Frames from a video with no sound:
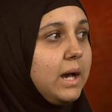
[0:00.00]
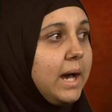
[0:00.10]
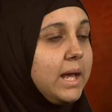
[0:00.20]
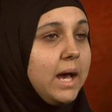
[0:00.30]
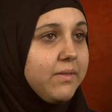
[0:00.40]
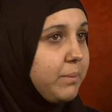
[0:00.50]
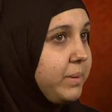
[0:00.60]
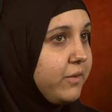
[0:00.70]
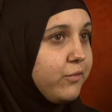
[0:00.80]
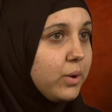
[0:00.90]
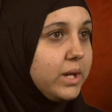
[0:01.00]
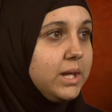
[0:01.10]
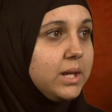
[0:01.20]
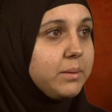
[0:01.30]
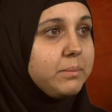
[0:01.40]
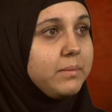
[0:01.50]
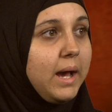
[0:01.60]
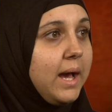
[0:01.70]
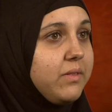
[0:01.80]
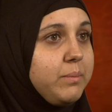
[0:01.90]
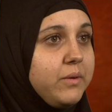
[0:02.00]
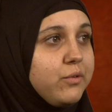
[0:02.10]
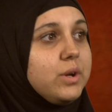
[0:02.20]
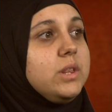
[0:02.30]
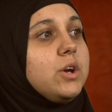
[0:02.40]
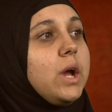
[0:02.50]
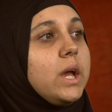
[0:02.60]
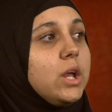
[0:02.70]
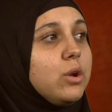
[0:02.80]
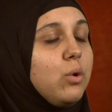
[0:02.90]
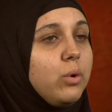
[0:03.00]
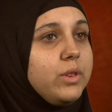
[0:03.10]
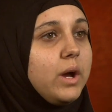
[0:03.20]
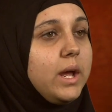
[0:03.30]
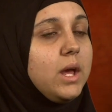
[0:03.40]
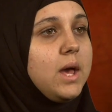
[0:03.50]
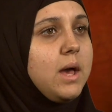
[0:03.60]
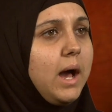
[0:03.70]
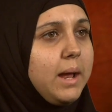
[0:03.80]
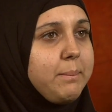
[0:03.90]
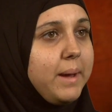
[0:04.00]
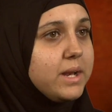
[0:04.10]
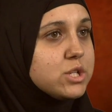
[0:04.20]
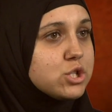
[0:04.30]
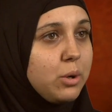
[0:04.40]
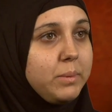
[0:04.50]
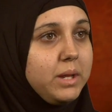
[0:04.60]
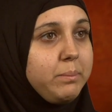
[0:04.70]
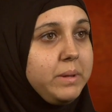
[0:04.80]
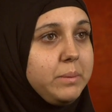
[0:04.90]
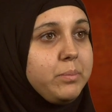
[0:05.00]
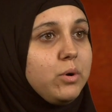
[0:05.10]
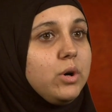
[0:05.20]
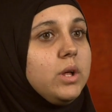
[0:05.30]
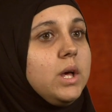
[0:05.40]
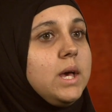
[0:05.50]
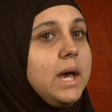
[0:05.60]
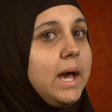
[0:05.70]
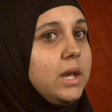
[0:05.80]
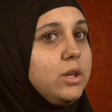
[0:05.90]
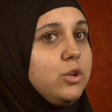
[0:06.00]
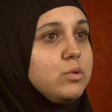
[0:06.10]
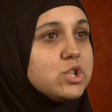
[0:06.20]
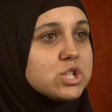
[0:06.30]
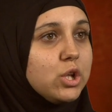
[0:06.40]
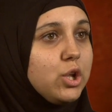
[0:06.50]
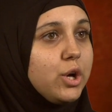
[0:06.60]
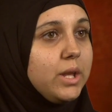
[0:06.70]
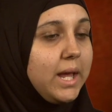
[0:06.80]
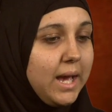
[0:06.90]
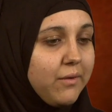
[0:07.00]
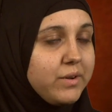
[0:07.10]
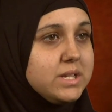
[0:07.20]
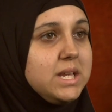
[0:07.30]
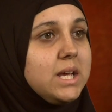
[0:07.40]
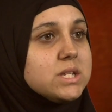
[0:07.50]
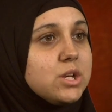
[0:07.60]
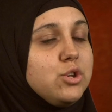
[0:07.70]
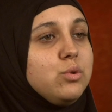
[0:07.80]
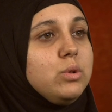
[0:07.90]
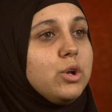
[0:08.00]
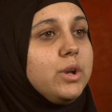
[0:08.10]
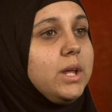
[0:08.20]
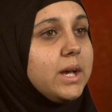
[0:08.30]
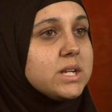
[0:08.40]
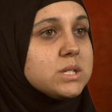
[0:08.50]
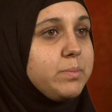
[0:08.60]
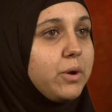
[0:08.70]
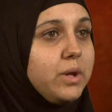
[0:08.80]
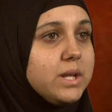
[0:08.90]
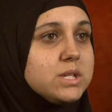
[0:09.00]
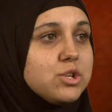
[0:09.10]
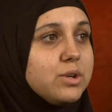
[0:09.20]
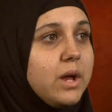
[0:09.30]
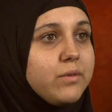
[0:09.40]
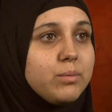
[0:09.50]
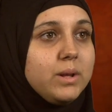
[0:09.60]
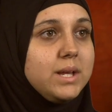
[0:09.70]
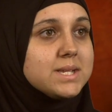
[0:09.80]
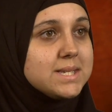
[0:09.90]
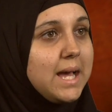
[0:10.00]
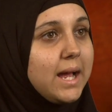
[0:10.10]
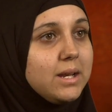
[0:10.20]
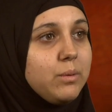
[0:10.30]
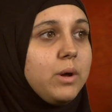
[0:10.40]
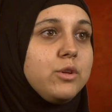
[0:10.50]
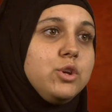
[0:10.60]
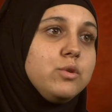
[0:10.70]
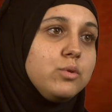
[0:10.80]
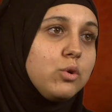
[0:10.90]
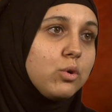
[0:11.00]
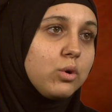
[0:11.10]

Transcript: had the P4E, and I had the P4E there. I can go there. I met so many people, and you just learn. Like, every day is a new learning experience. You're never really stagnant. Whether you